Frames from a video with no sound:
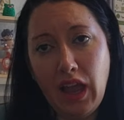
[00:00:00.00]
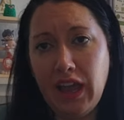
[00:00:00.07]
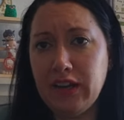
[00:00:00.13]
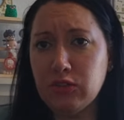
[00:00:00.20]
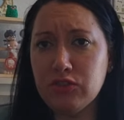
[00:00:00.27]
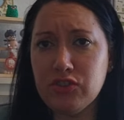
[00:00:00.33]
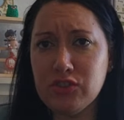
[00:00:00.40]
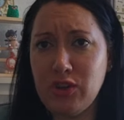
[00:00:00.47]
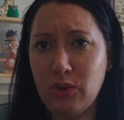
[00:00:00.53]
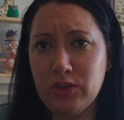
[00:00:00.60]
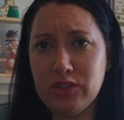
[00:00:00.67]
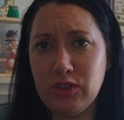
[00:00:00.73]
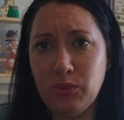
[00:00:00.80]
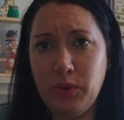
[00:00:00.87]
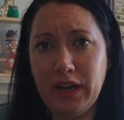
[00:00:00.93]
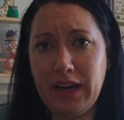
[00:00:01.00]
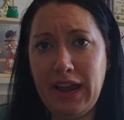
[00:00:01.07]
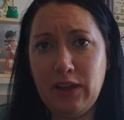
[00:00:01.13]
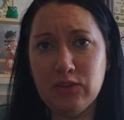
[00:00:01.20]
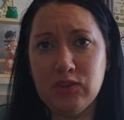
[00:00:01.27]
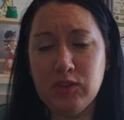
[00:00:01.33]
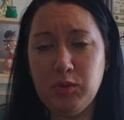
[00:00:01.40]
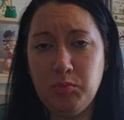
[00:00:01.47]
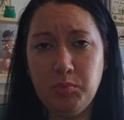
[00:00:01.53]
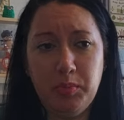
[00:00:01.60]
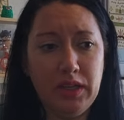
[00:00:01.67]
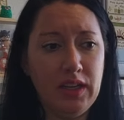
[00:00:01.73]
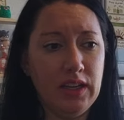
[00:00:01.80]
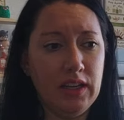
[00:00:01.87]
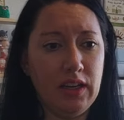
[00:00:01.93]
I don't just go into the warehouse,
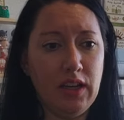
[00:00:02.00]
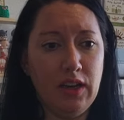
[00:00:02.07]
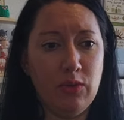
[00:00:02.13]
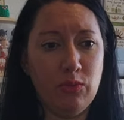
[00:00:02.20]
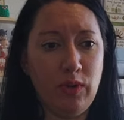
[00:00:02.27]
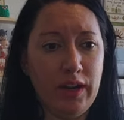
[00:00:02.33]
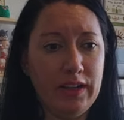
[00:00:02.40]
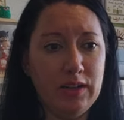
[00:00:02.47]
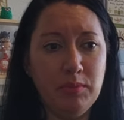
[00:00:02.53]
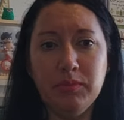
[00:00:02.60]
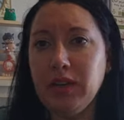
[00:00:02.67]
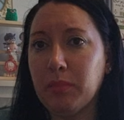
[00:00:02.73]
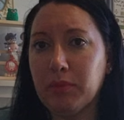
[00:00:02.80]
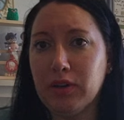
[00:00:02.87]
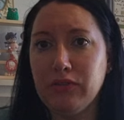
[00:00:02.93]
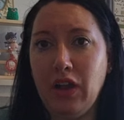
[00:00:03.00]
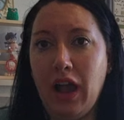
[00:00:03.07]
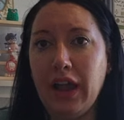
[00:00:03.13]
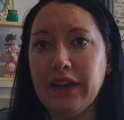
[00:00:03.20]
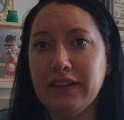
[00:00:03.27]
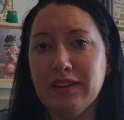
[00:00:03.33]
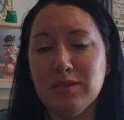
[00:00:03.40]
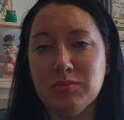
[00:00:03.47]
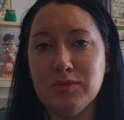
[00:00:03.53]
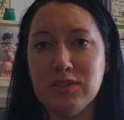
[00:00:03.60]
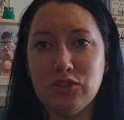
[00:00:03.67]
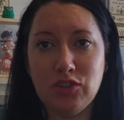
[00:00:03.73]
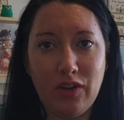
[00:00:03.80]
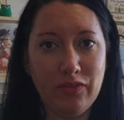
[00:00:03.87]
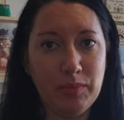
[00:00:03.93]
pick random number of items,
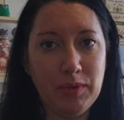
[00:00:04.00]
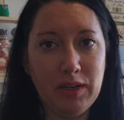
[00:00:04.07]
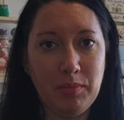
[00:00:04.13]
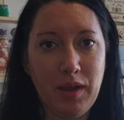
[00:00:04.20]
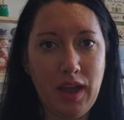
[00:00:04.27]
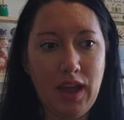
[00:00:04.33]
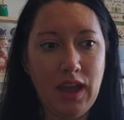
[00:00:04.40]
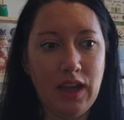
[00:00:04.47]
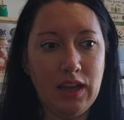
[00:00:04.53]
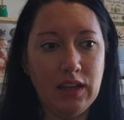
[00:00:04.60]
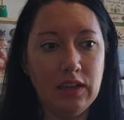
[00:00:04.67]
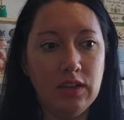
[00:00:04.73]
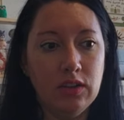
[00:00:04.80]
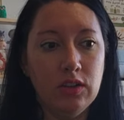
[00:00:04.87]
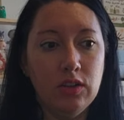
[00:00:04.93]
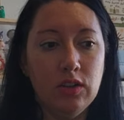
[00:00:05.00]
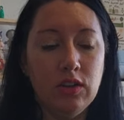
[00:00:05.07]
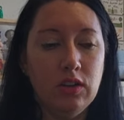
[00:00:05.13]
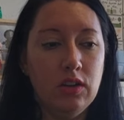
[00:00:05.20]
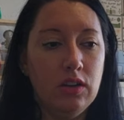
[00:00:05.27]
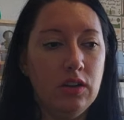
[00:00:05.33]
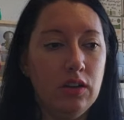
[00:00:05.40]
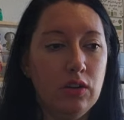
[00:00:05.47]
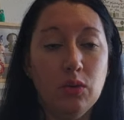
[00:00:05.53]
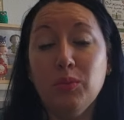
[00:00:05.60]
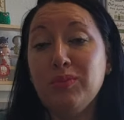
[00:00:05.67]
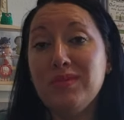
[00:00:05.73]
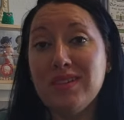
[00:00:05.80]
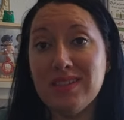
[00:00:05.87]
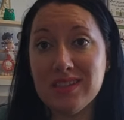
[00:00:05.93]
shove them in a bag.
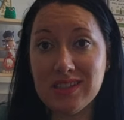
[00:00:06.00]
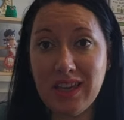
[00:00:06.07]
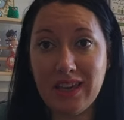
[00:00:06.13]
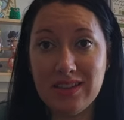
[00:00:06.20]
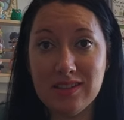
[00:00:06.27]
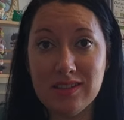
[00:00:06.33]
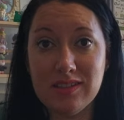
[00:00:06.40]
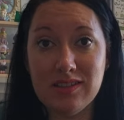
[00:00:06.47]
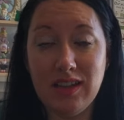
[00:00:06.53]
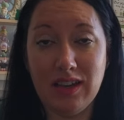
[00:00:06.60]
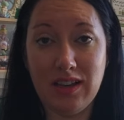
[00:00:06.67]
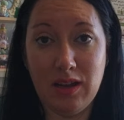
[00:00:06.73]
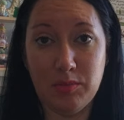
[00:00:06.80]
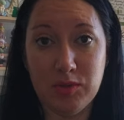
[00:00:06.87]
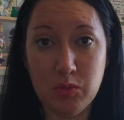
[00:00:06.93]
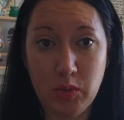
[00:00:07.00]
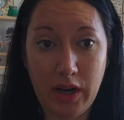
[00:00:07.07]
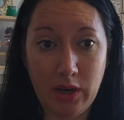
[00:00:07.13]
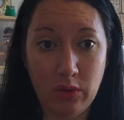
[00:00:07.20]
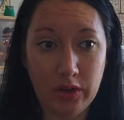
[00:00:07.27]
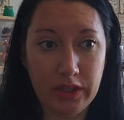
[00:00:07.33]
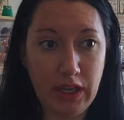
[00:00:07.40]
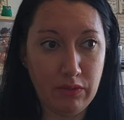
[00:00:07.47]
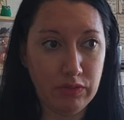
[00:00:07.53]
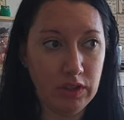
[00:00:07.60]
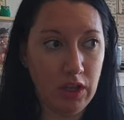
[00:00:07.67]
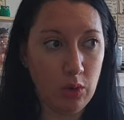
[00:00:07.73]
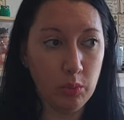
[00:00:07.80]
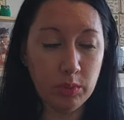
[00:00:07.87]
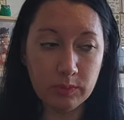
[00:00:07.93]
In this case, it comes priority
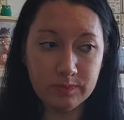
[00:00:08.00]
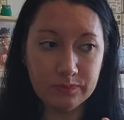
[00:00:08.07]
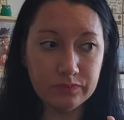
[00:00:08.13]
envelope.